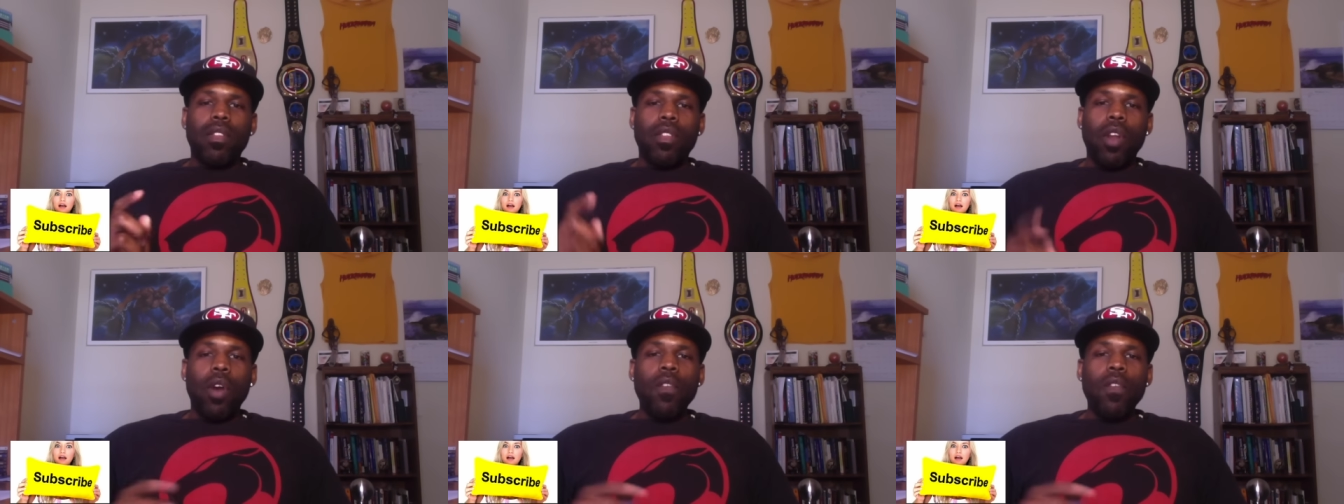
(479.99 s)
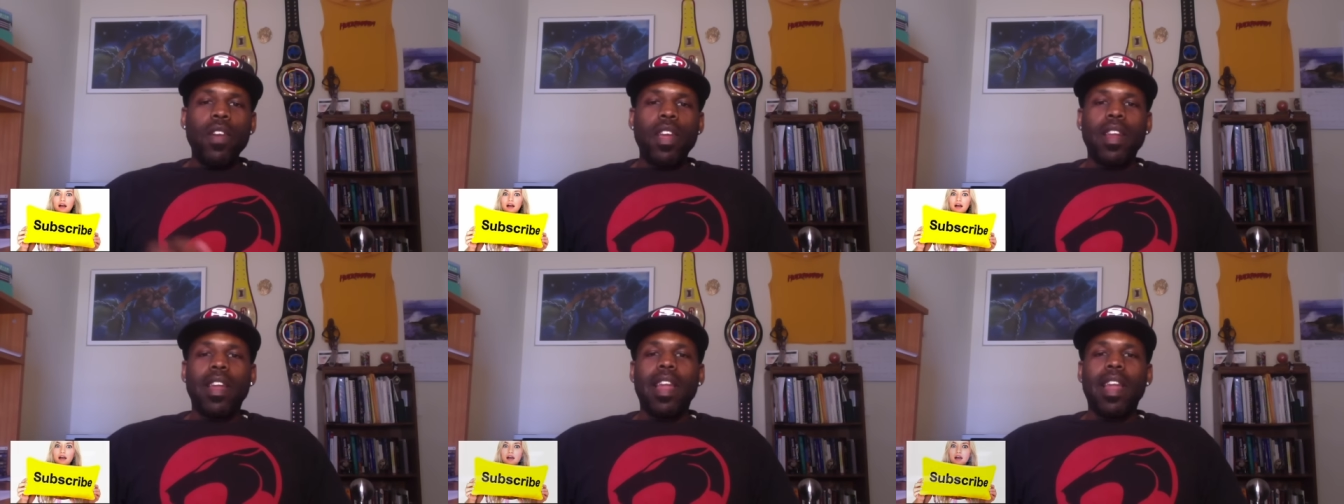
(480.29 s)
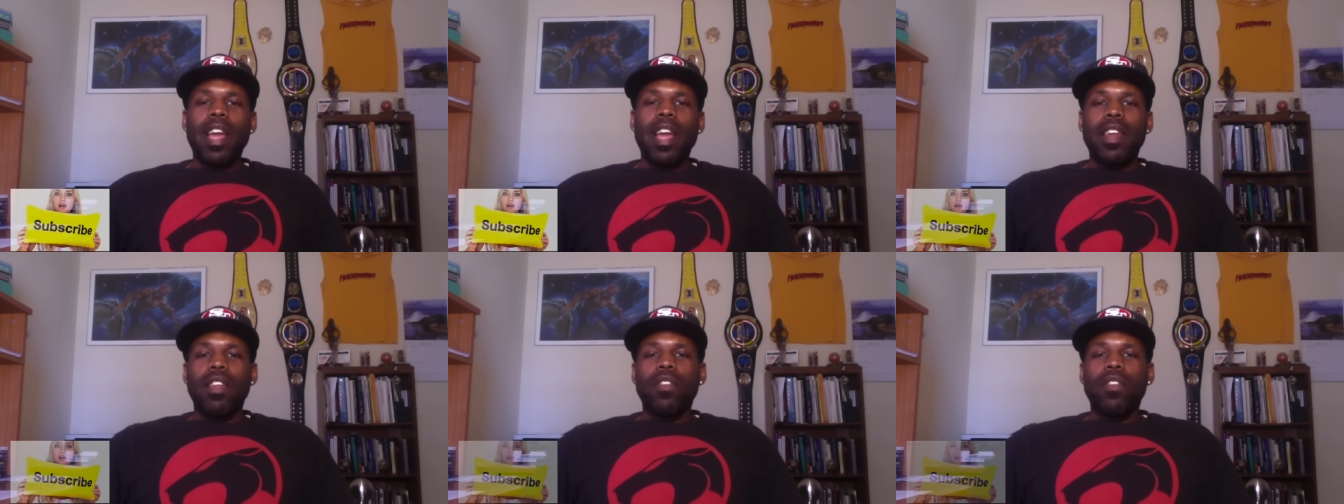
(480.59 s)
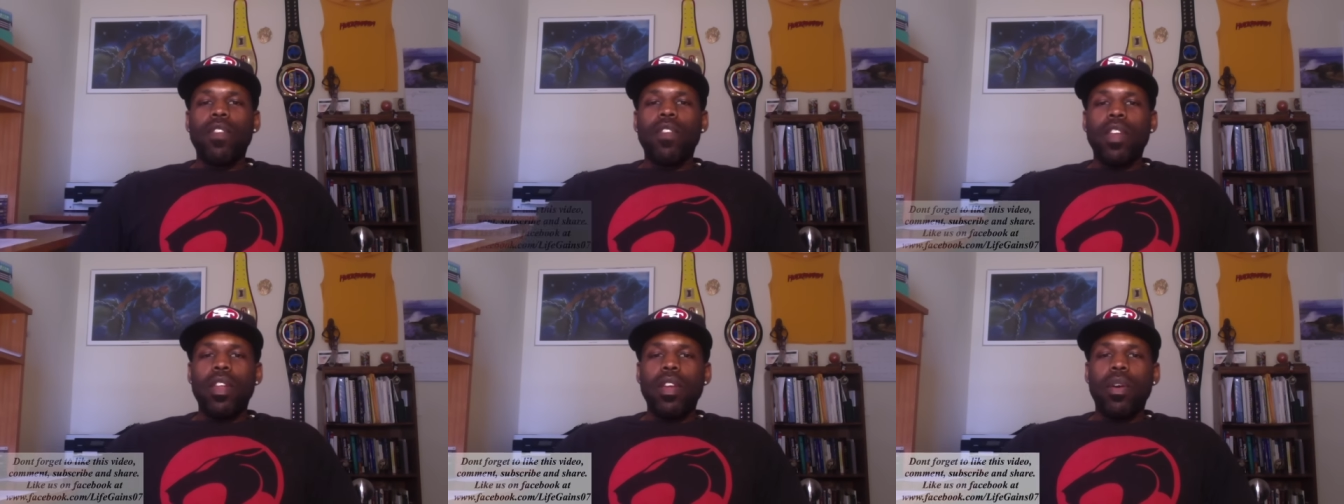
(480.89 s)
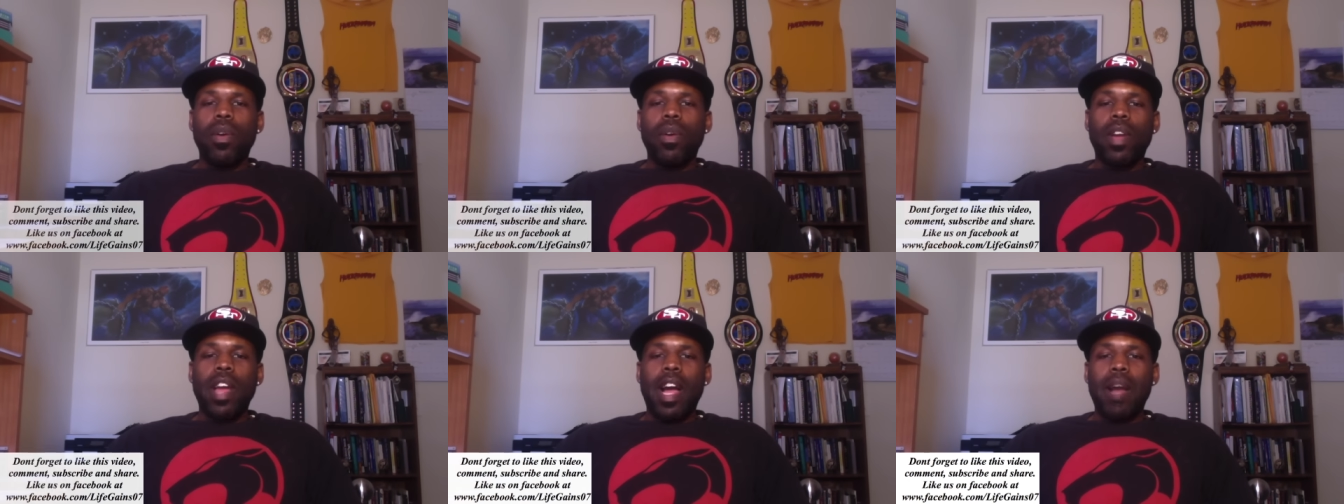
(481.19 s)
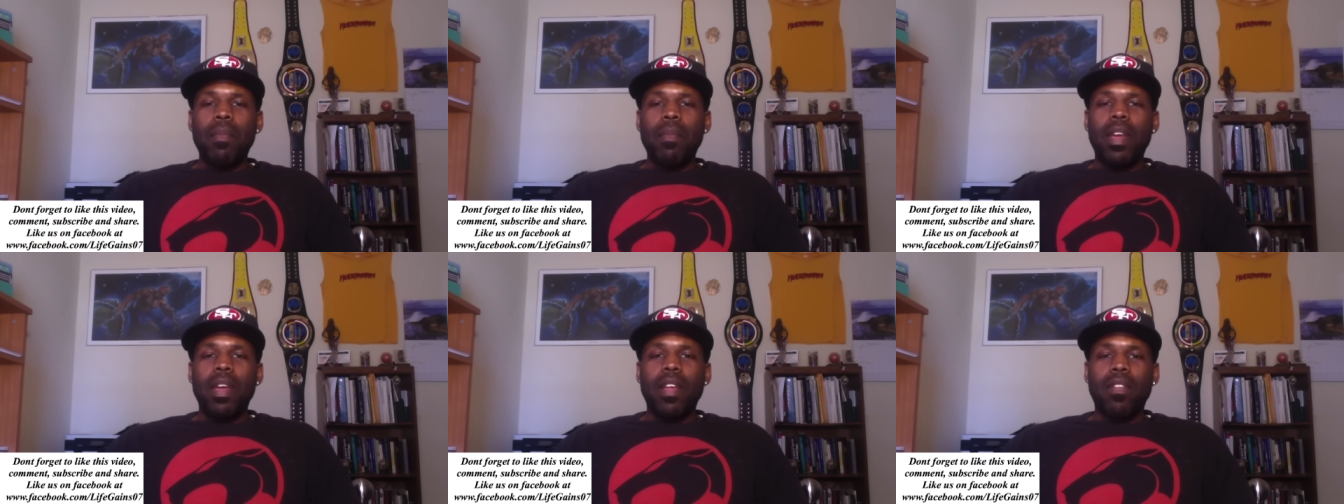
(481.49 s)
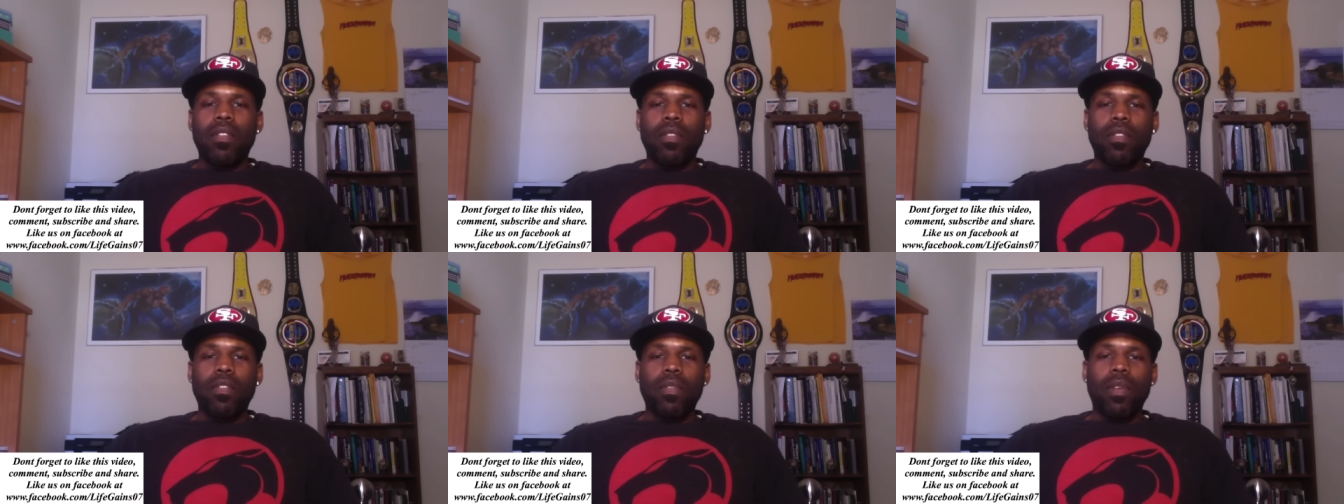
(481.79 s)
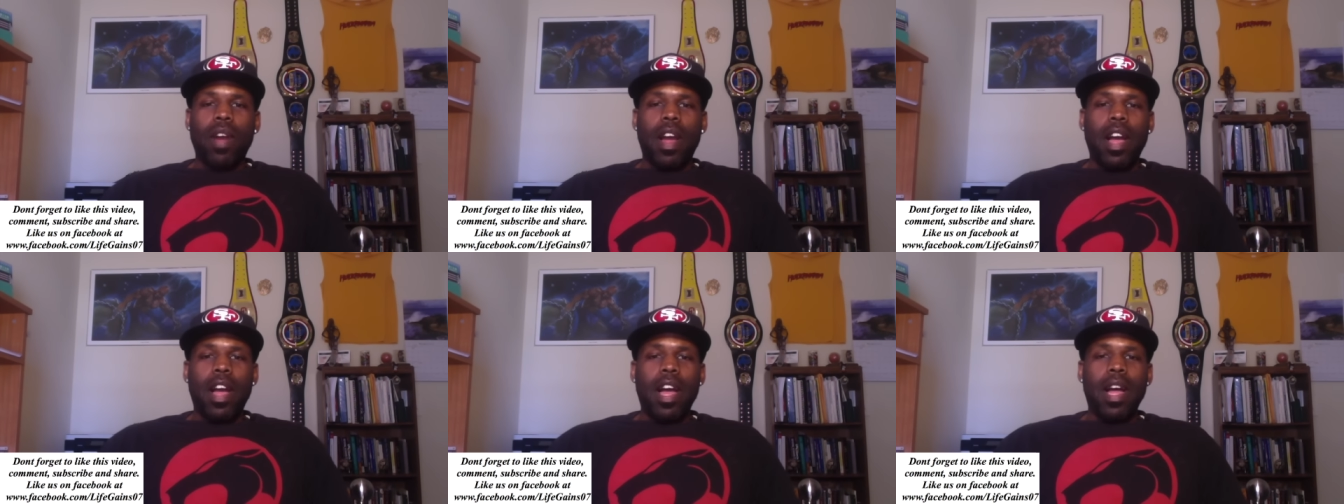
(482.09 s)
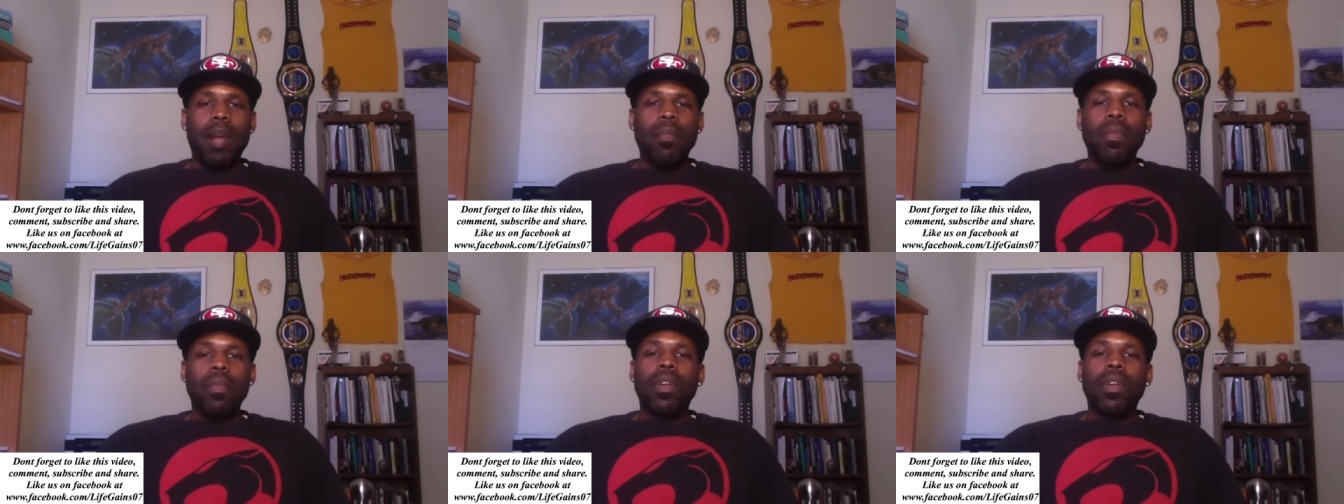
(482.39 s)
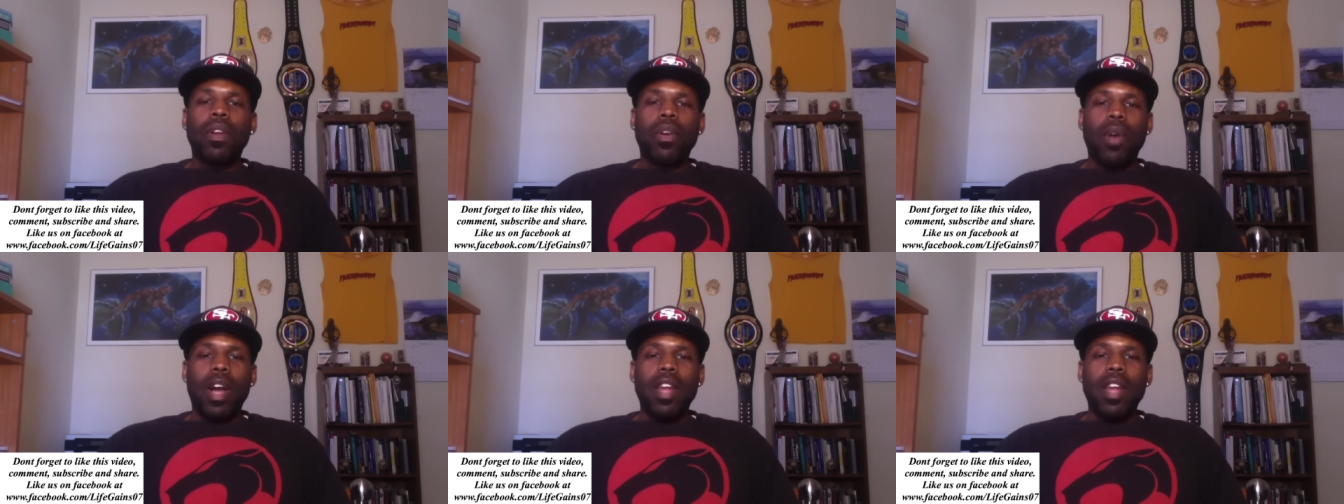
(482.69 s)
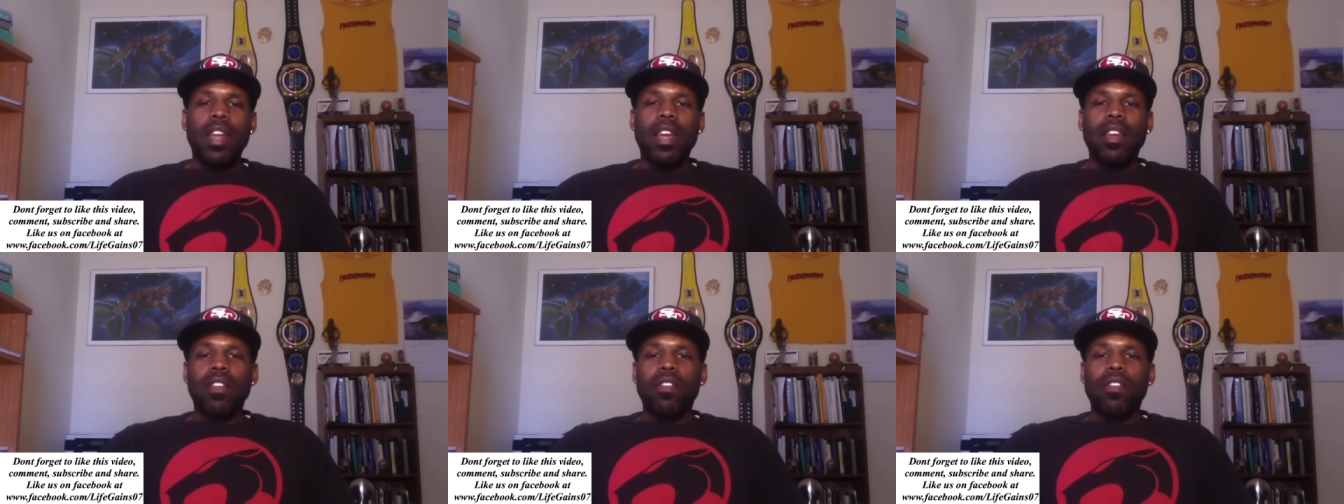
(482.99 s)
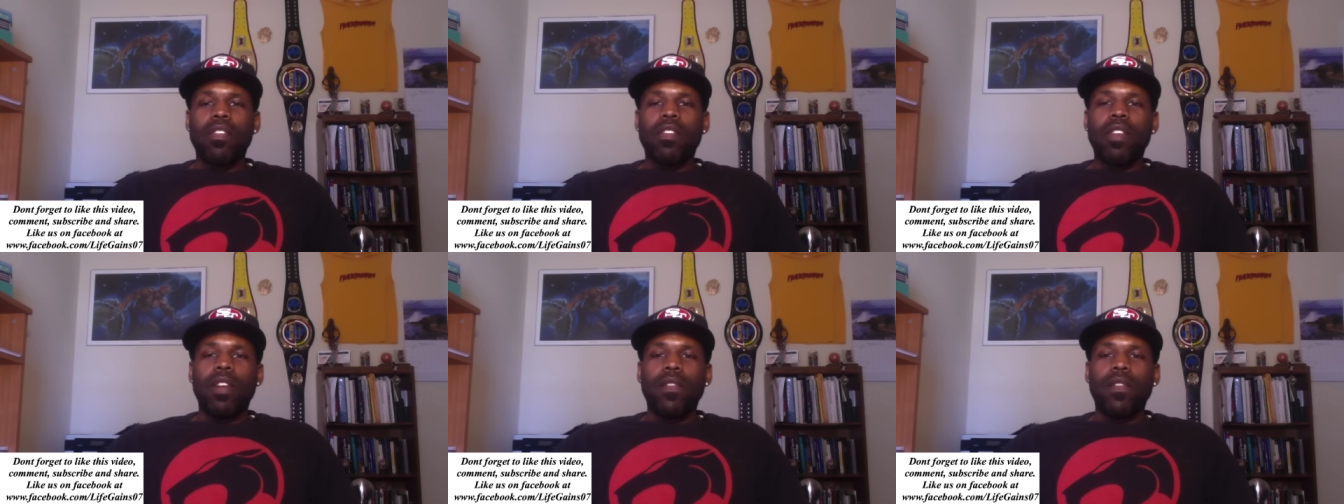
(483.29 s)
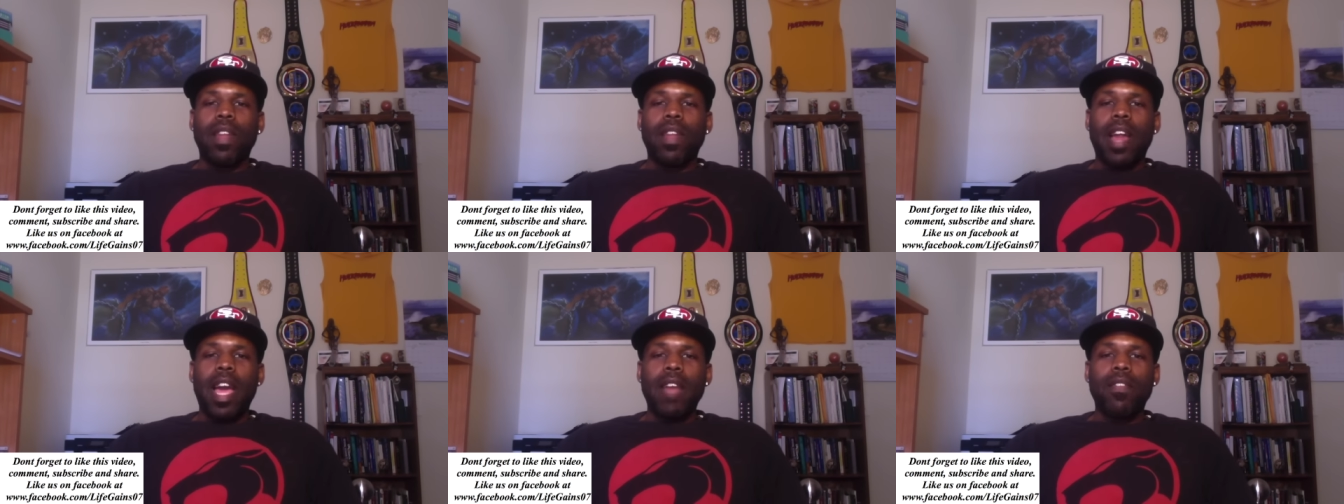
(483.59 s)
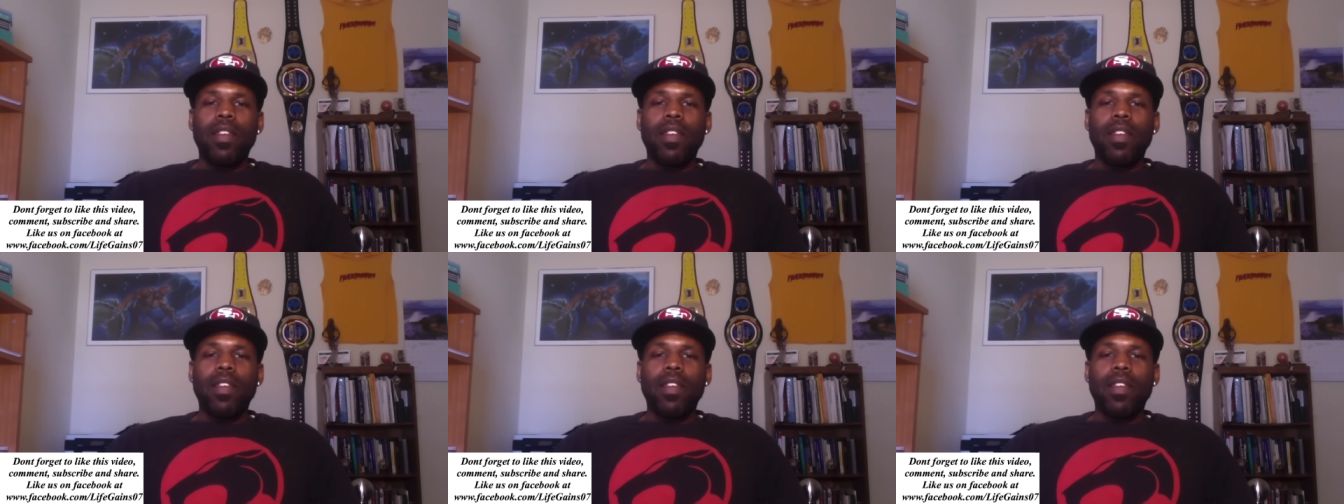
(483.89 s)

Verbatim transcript: Don't forget to like this video, comment, and subscribe. Go out there and get yourself a life